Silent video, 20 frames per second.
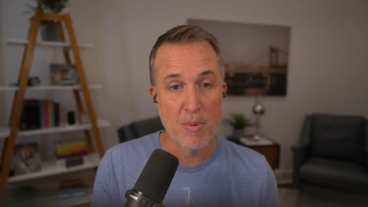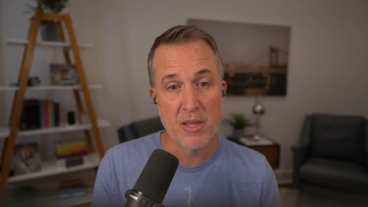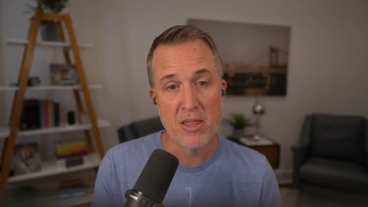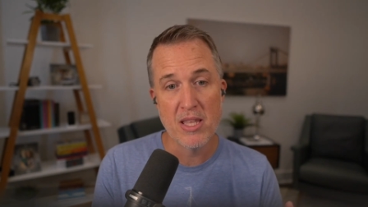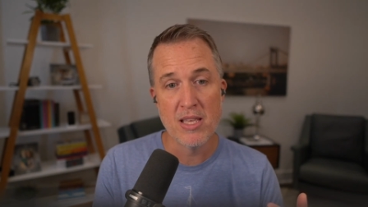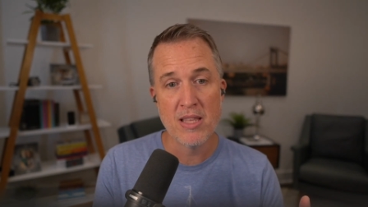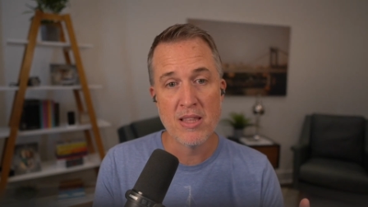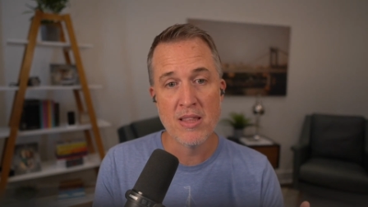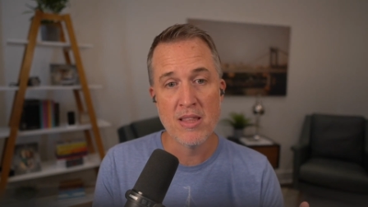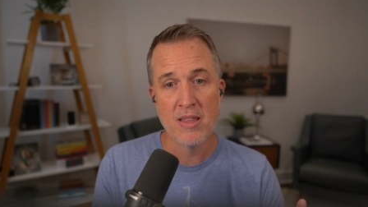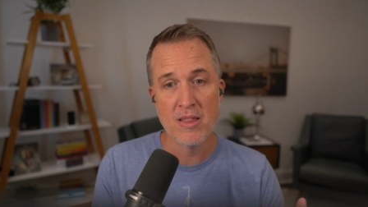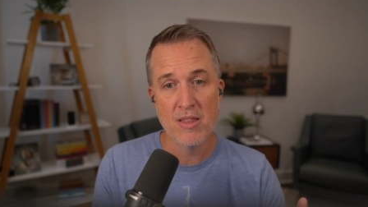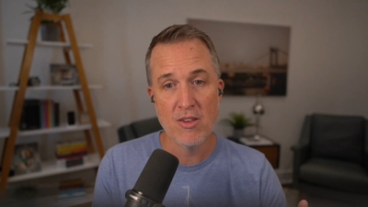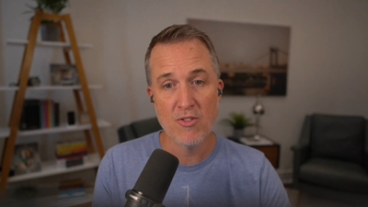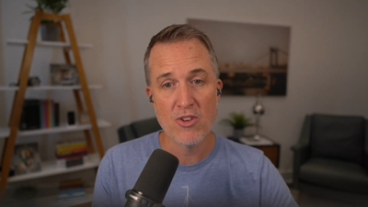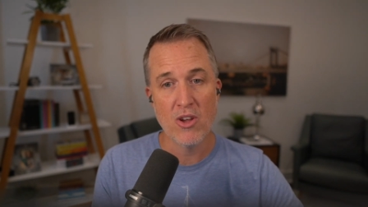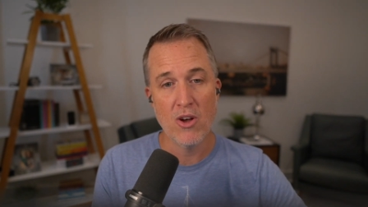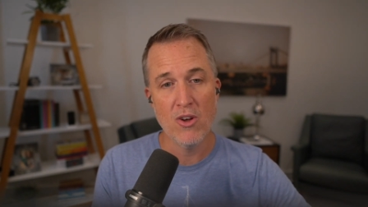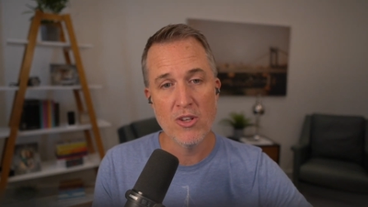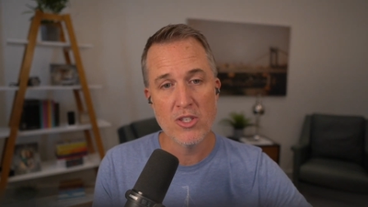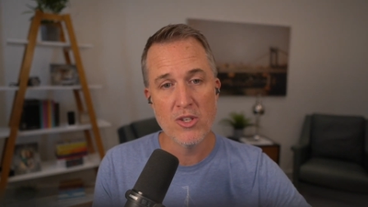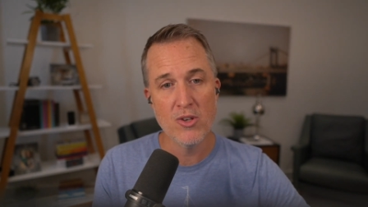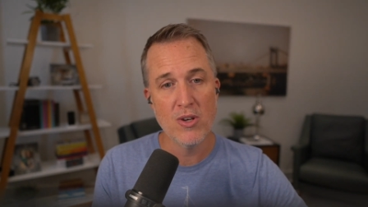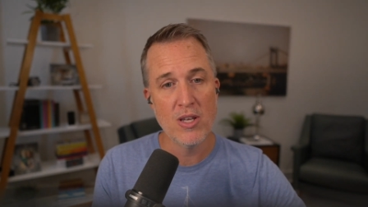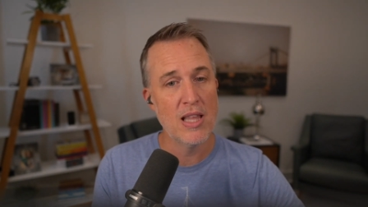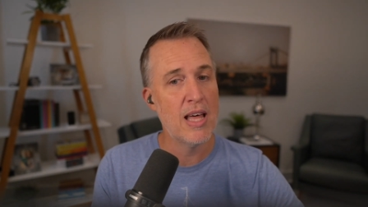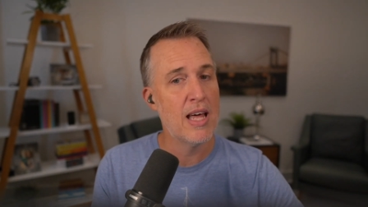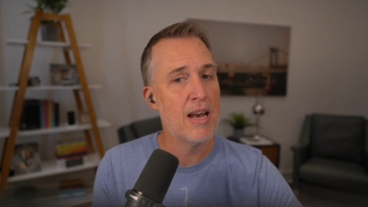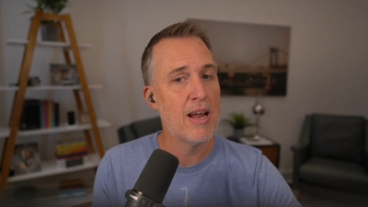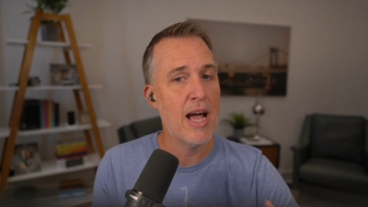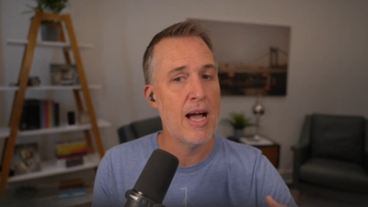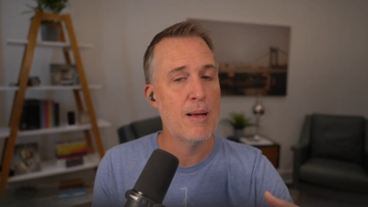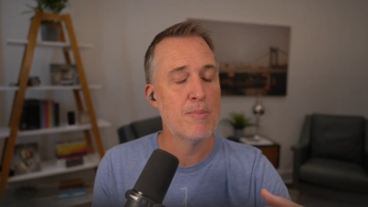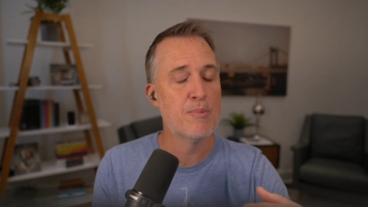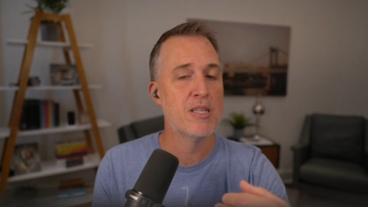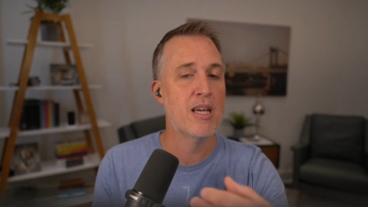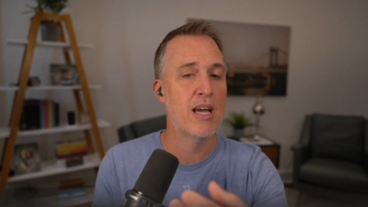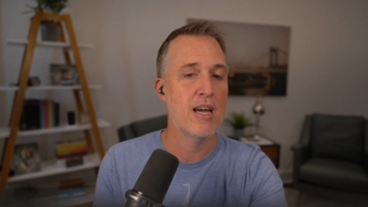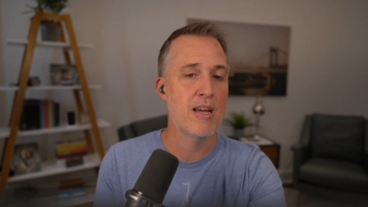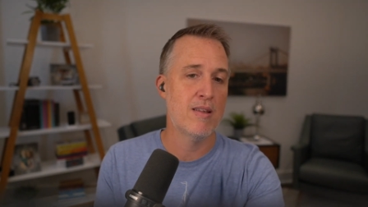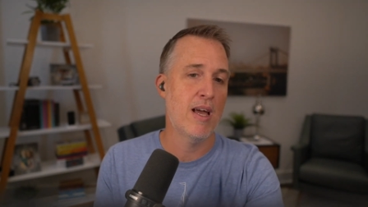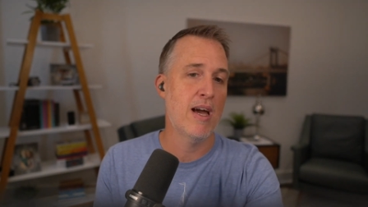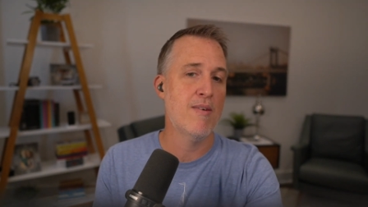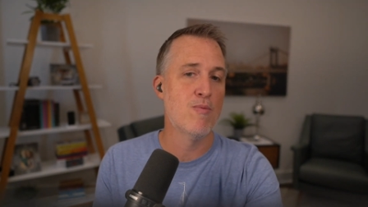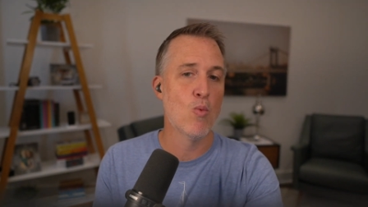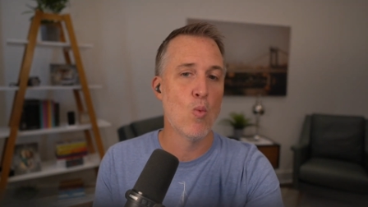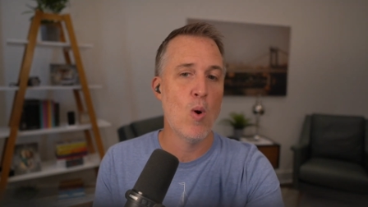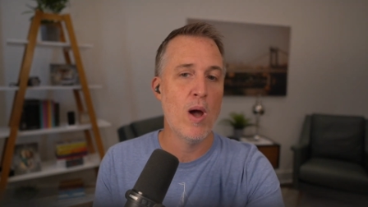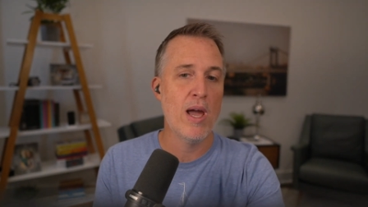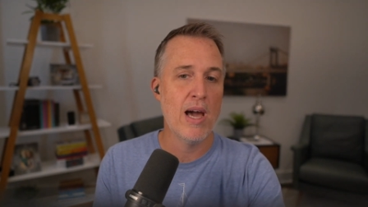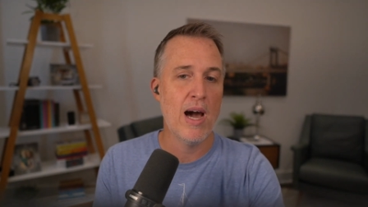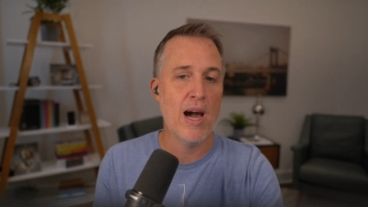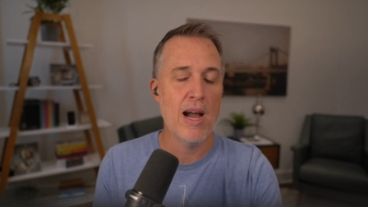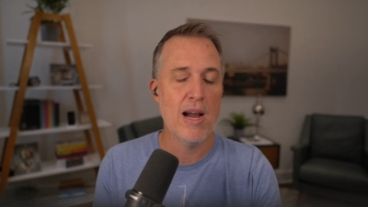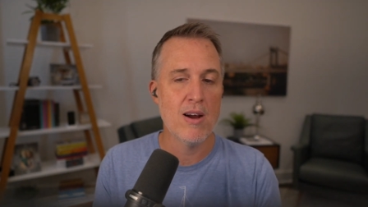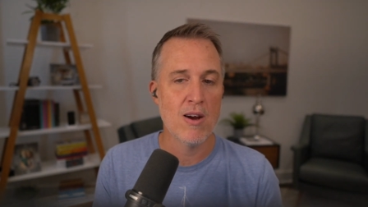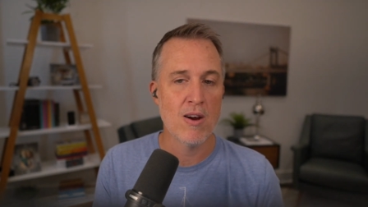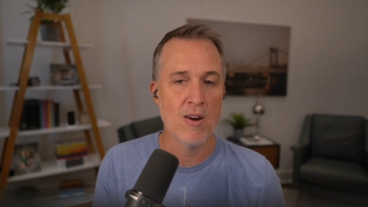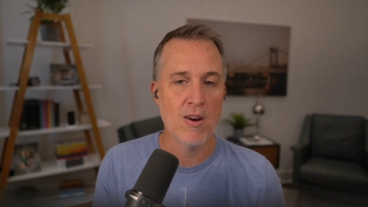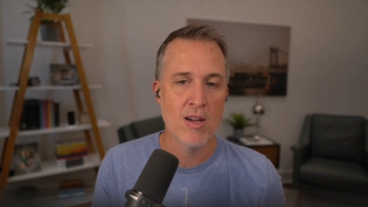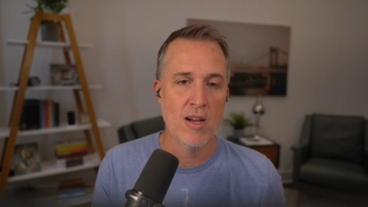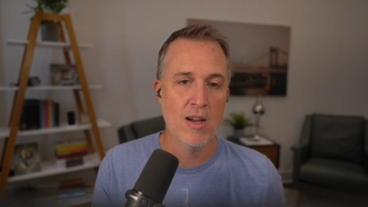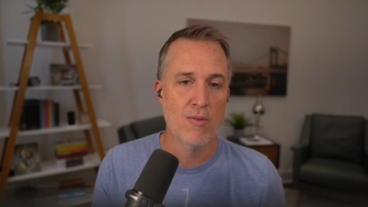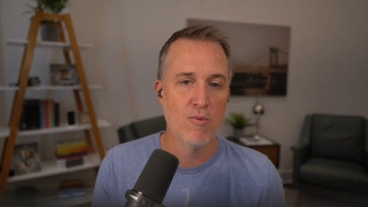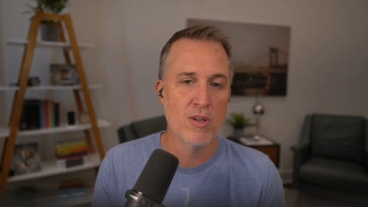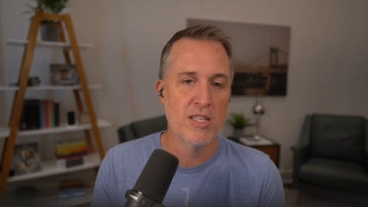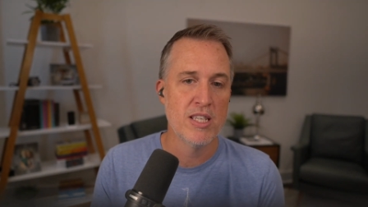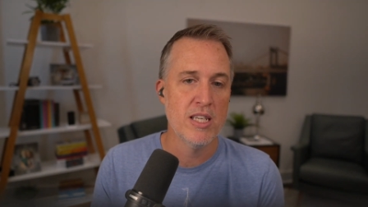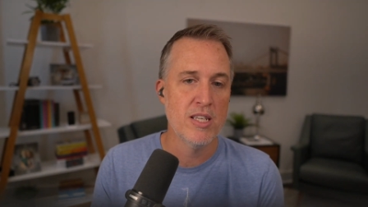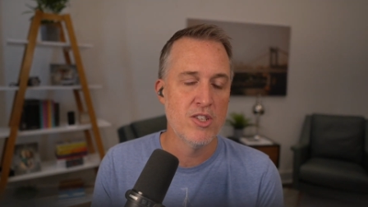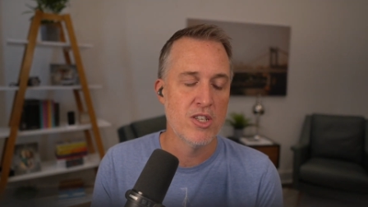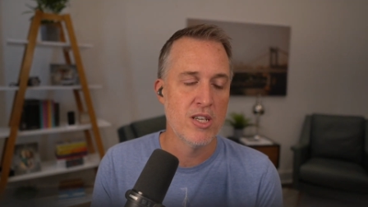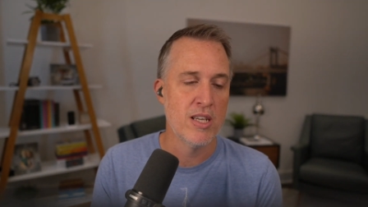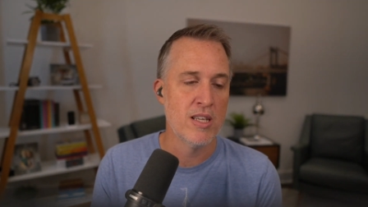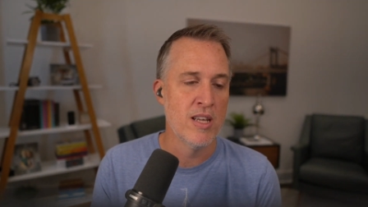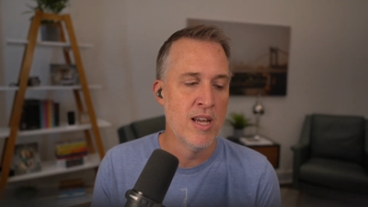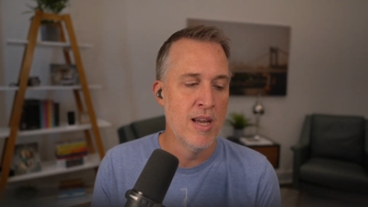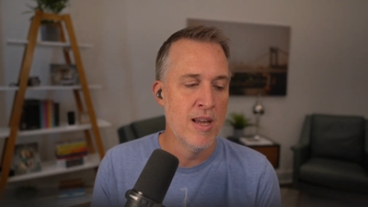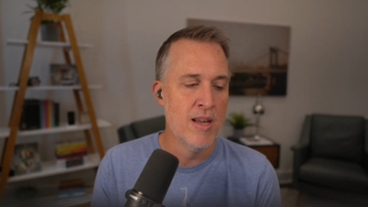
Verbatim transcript: but then there's also a lot of apps that have way higher retention.